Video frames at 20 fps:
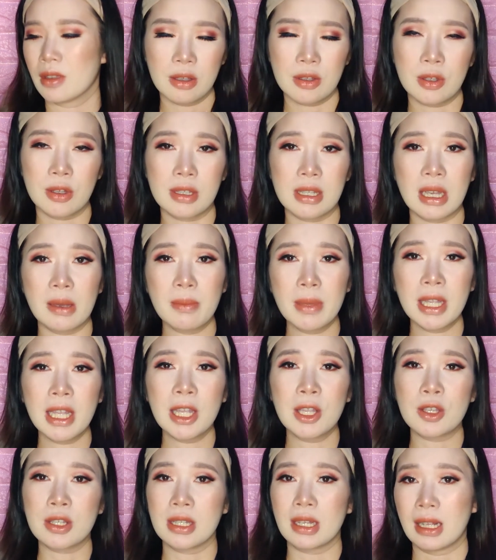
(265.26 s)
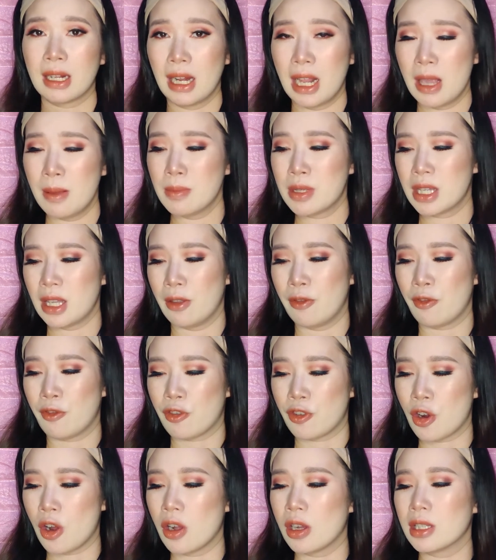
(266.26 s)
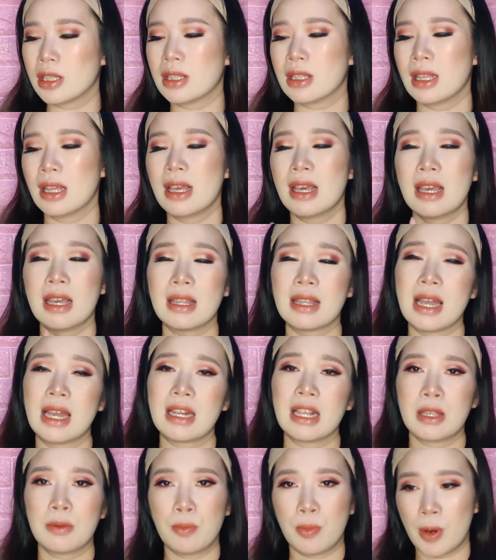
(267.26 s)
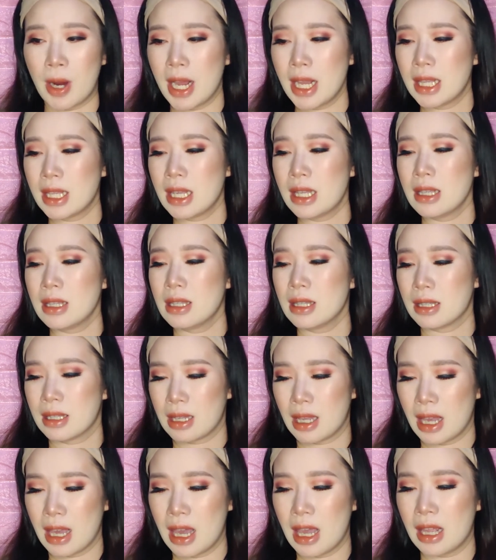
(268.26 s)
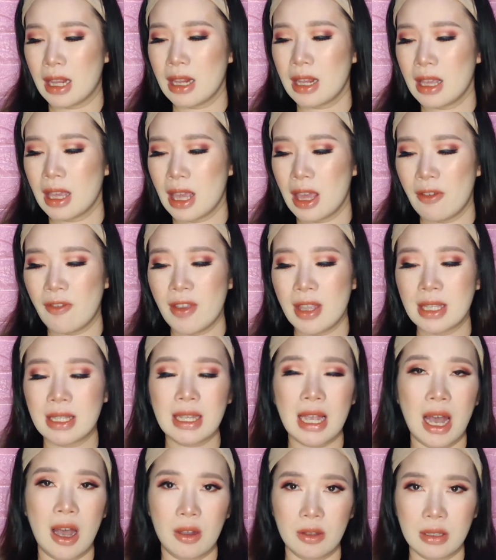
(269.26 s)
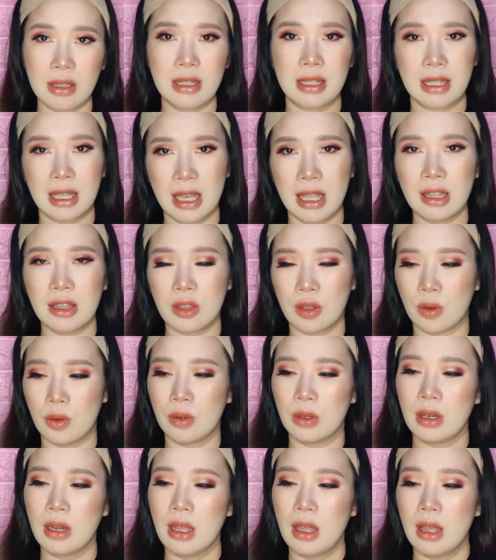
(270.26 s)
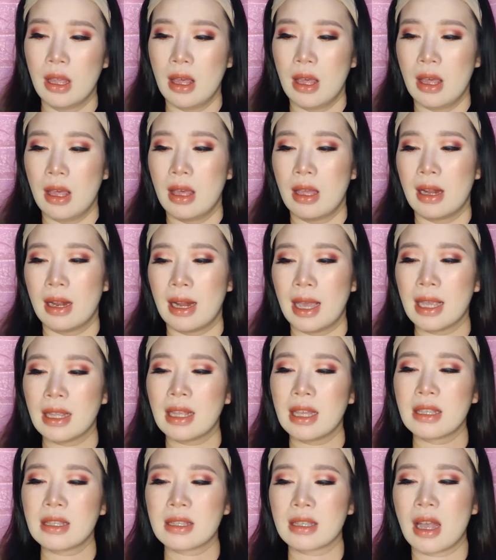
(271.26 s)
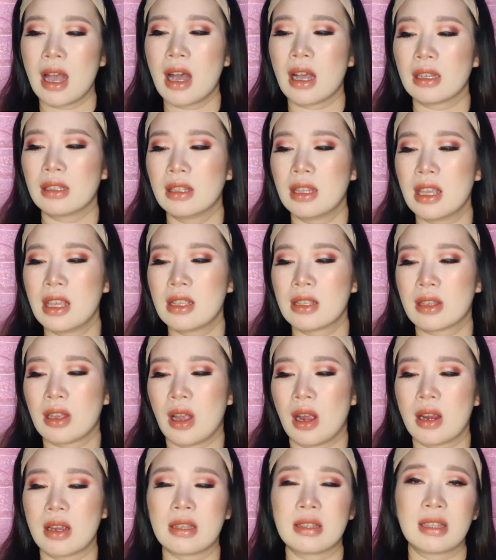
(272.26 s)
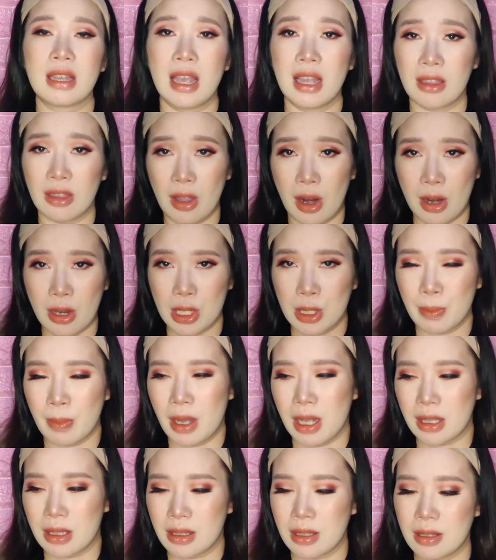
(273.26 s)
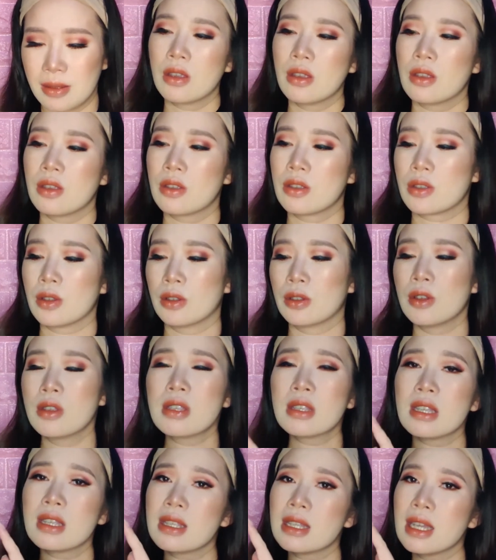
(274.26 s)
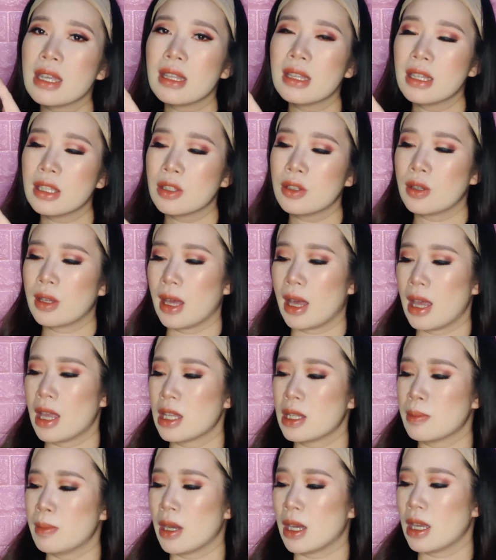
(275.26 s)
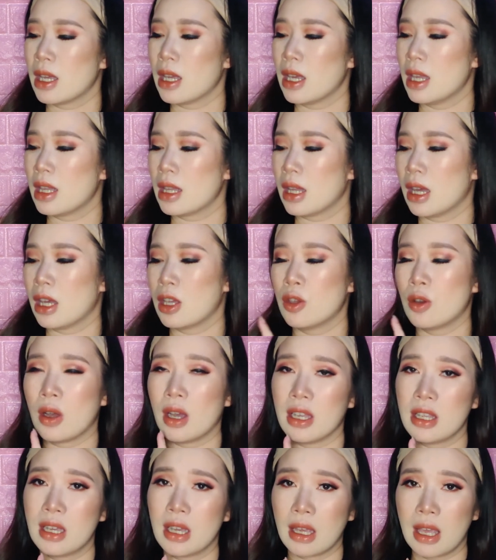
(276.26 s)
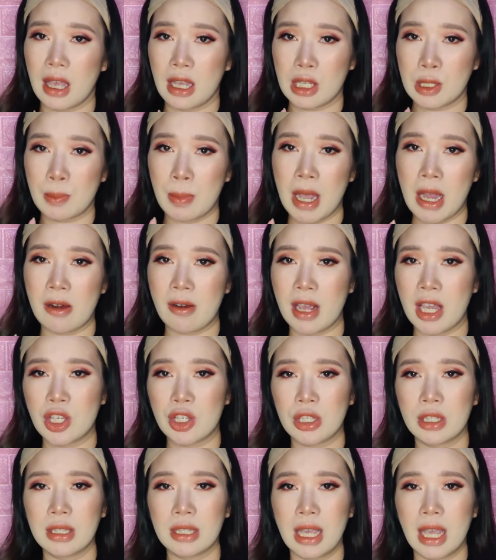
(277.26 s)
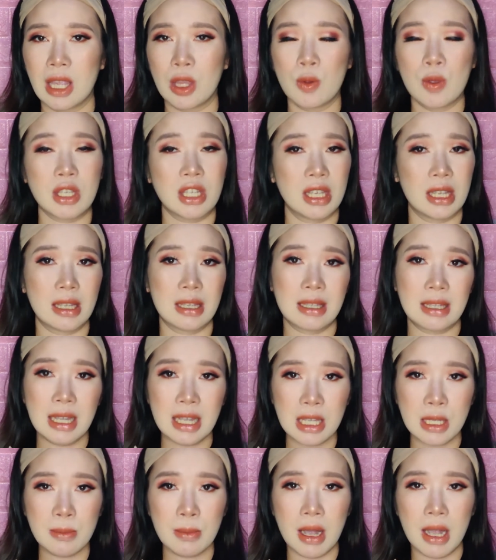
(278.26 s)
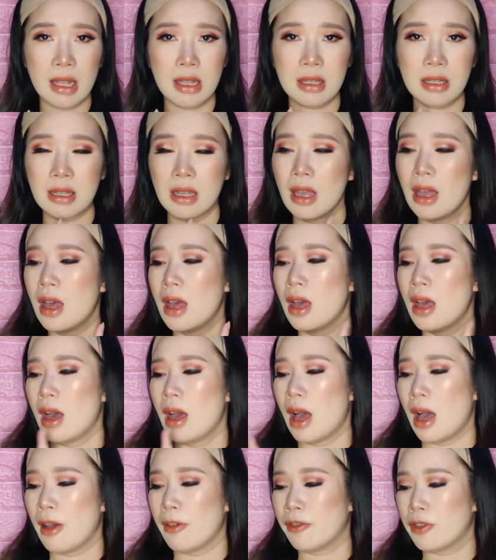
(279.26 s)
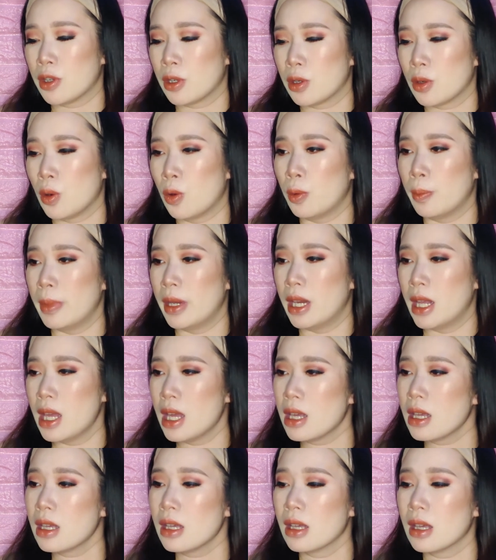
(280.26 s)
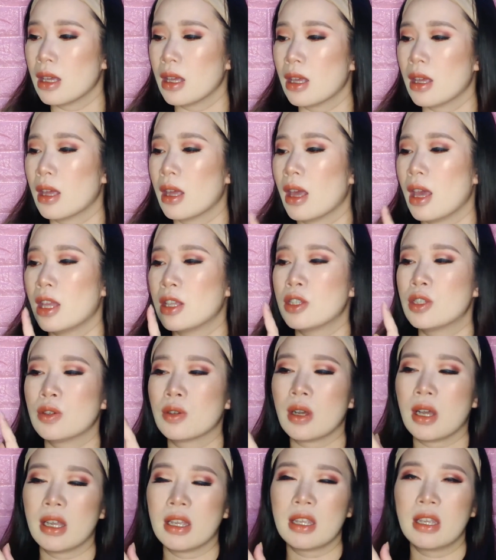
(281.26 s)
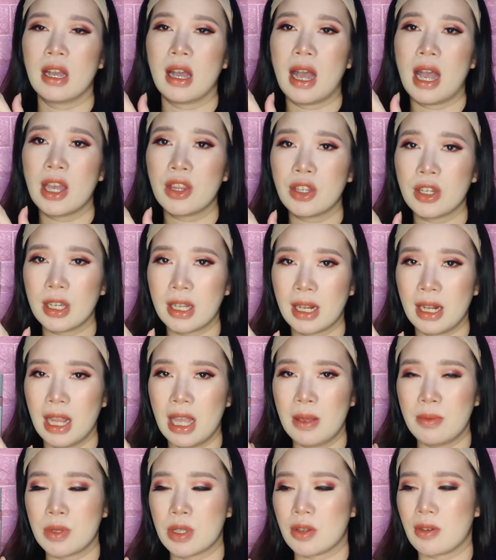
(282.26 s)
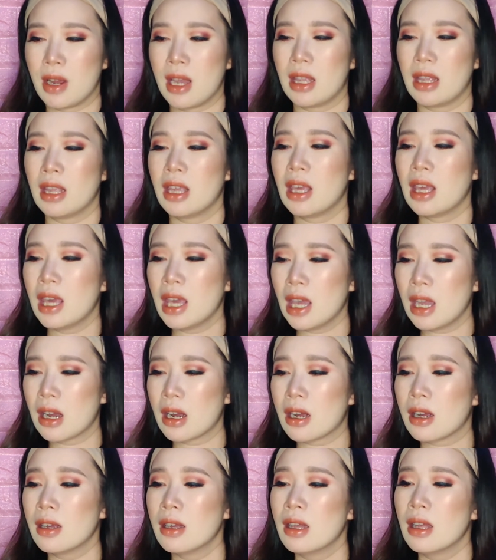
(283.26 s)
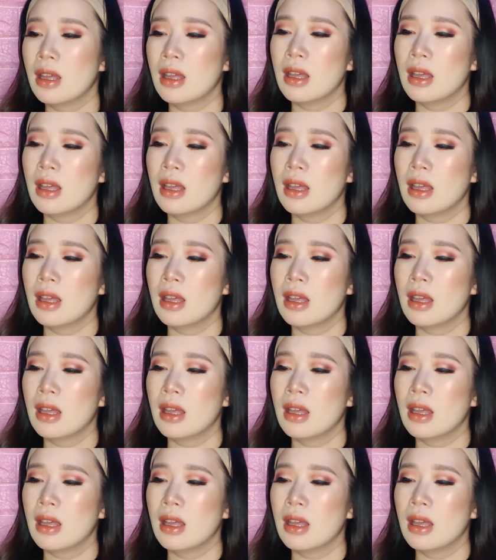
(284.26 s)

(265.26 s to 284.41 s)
So sabi dito sa claims in front that it brightens skin, evens out skin tone, lightens up T-scars and dark spots. So, dun sa side na to guys, makikita yung kanyang expiration date which is 6 months after opening and yung kanyang other claims right here.